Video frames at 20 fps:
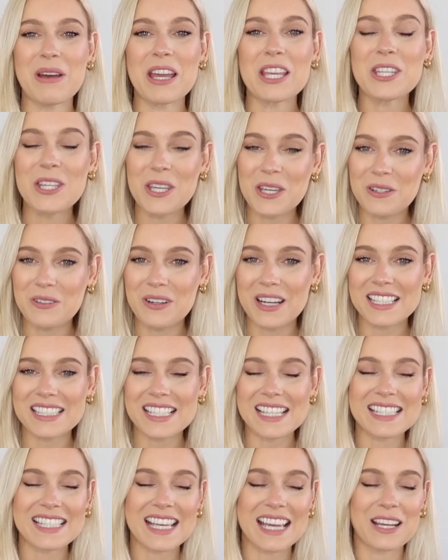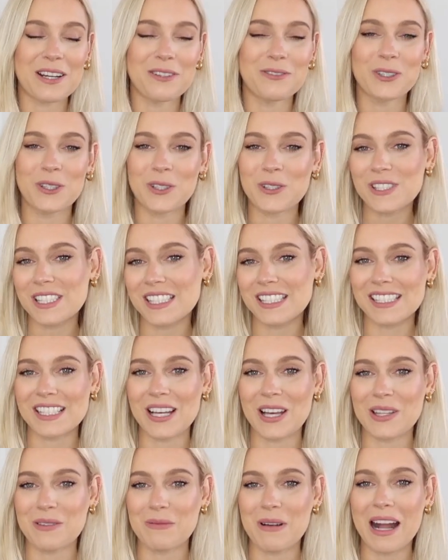You, as I say, of course can
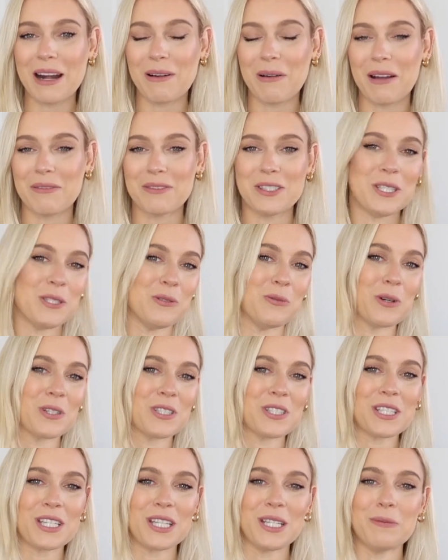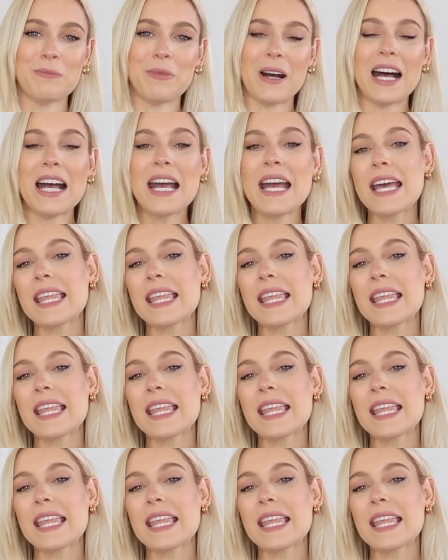style them however you want to, but